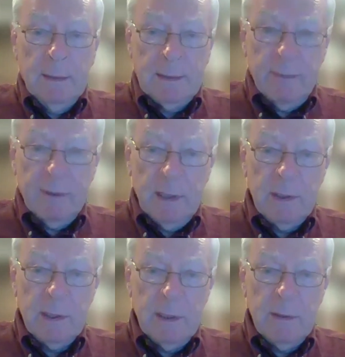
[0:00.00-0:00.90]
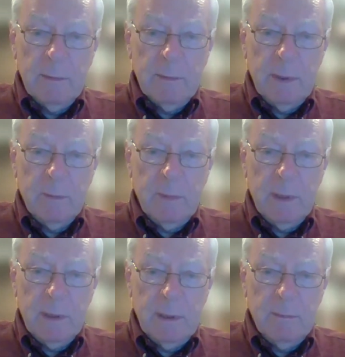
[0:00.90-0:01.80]
I was having lunch there, and
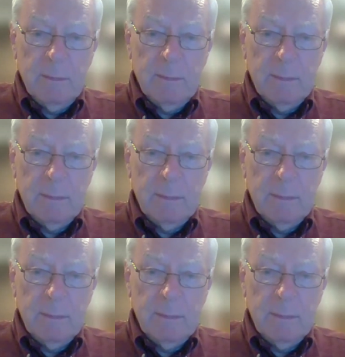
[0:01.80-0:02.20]
one of the